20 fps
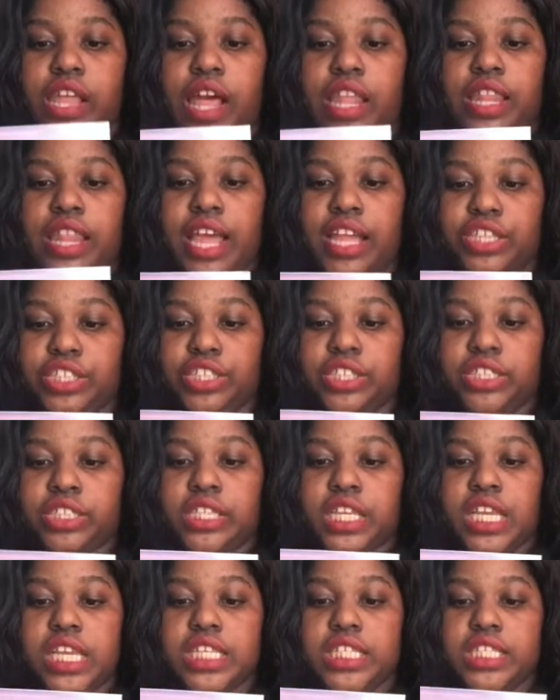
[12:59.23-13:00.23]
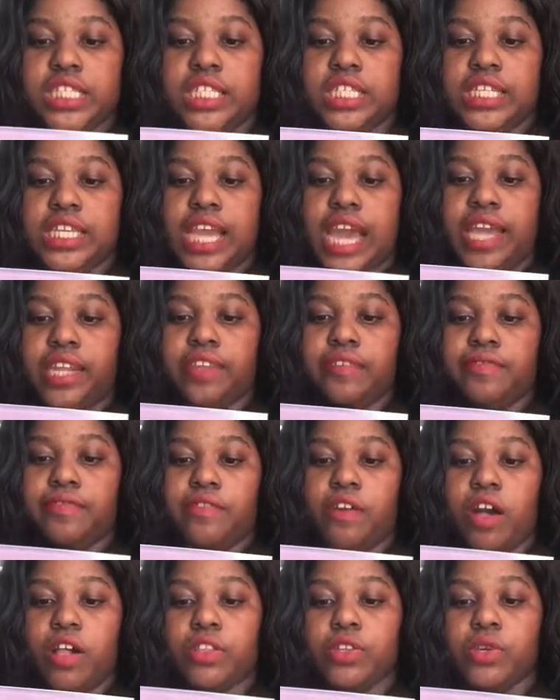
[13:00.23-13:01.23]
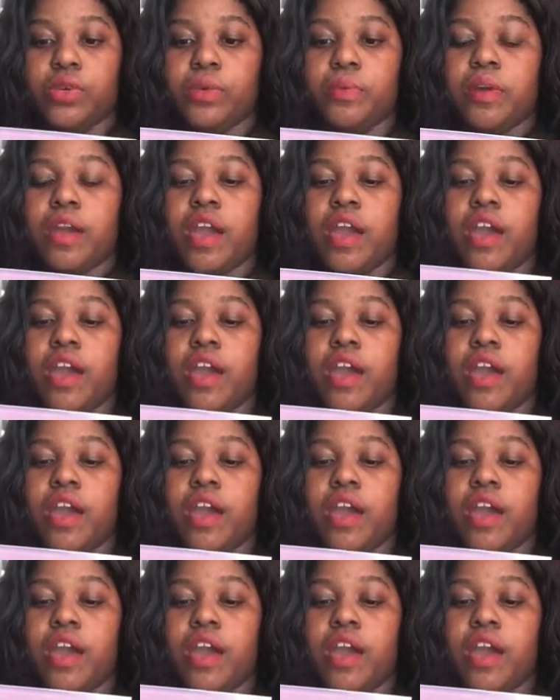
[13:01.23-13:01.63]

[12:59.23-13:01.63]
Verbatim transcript: lashes, instantly adding volume,